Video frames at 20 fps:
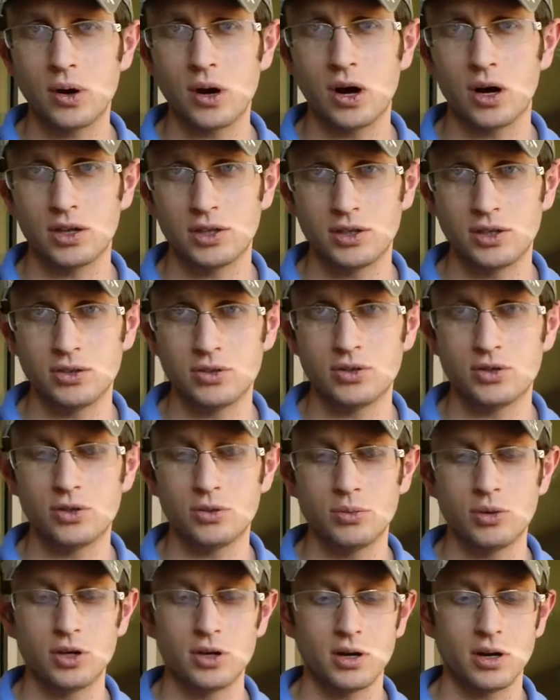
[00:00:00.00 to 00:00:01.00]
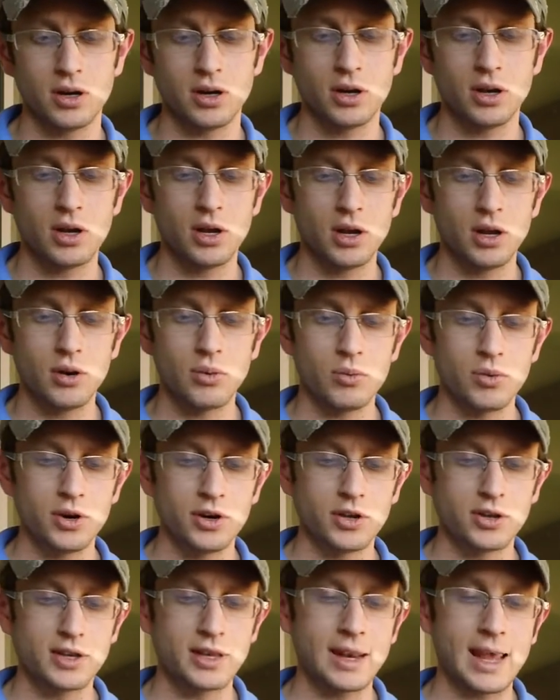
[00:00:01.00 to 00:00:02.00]
on YouTube here where
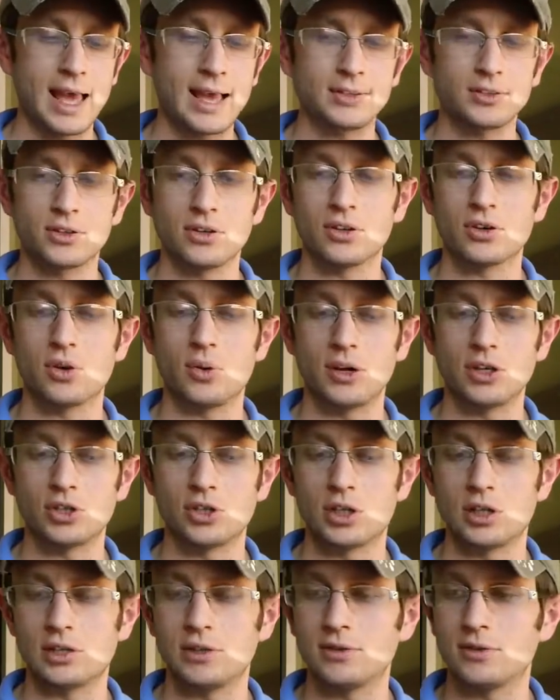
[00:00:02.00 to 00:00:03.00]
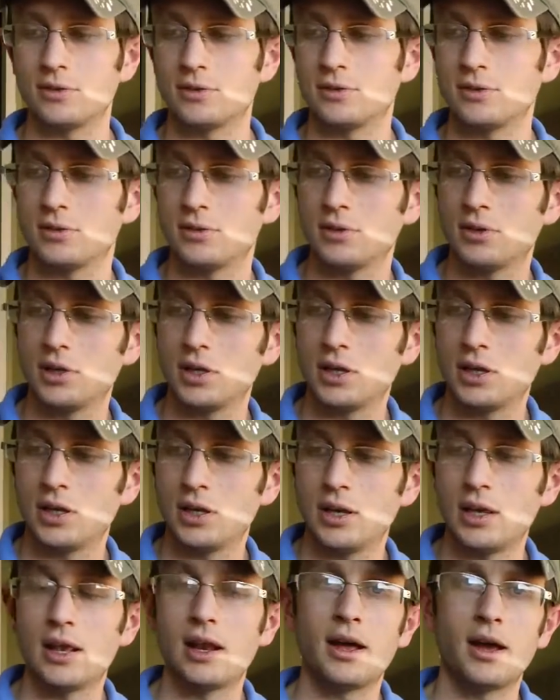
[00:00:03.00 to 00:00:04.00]
you can ask your questions,
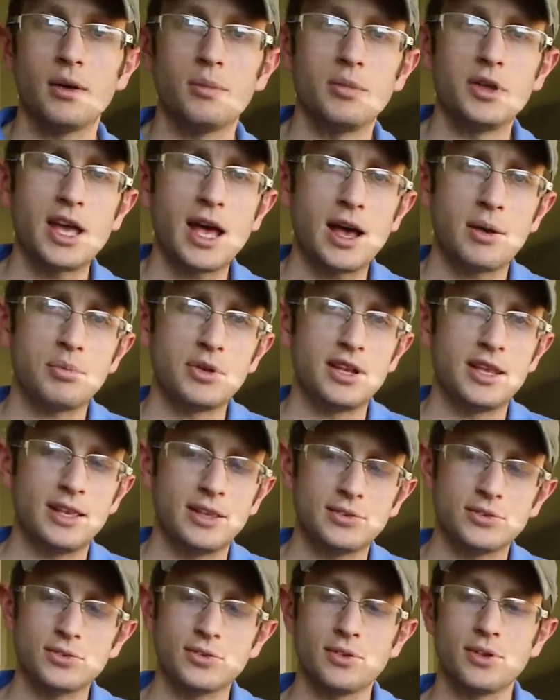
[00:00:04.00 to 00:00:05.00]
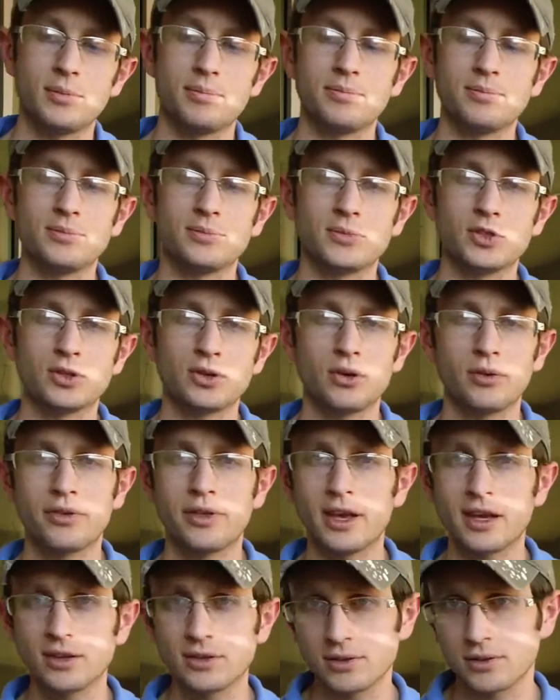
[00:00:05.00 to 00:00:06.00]
and I'd be happy to answer them. So
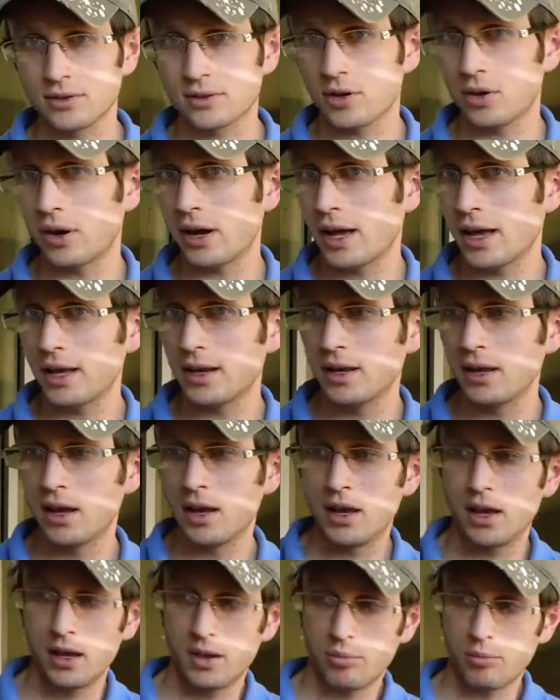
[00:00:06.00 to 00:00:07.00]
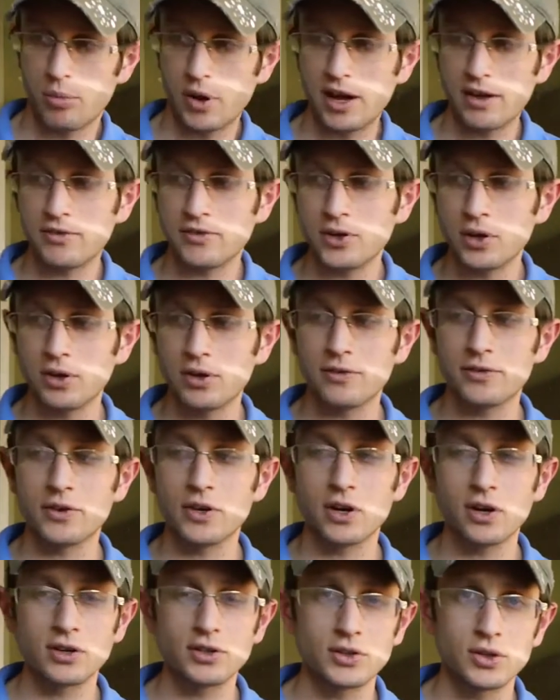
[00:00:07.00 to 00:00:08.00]
thanks. Go ahead, buy Feel the
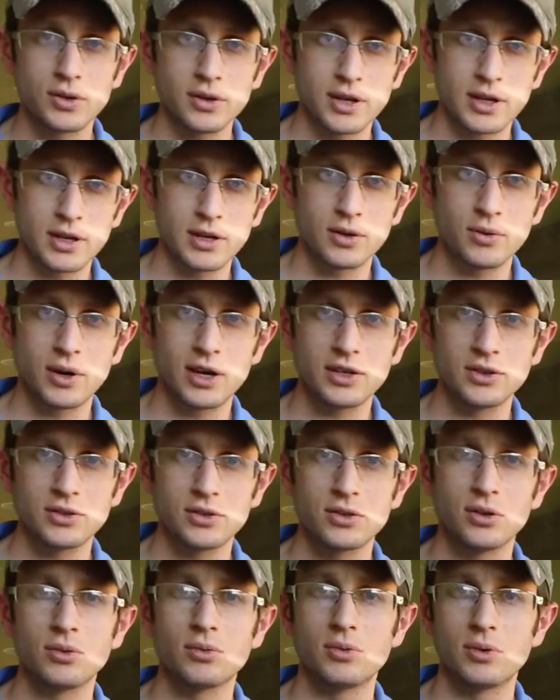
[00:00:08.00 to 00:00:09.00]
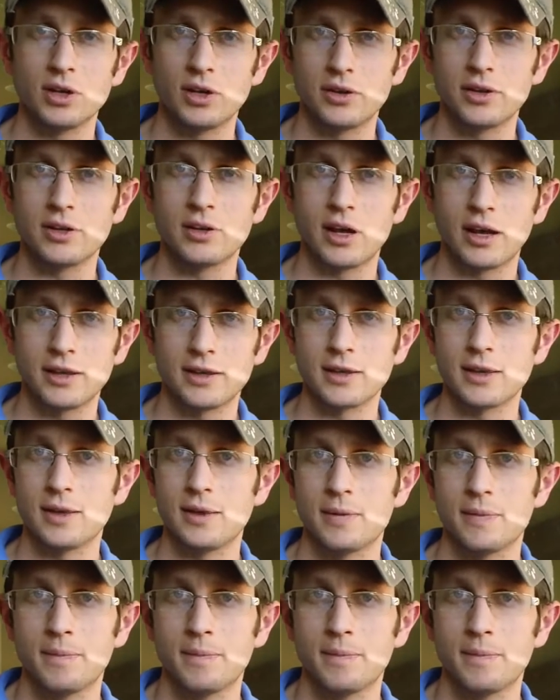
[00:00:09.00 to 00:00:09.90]
Fear and Do It Anyway, so you'll really like it.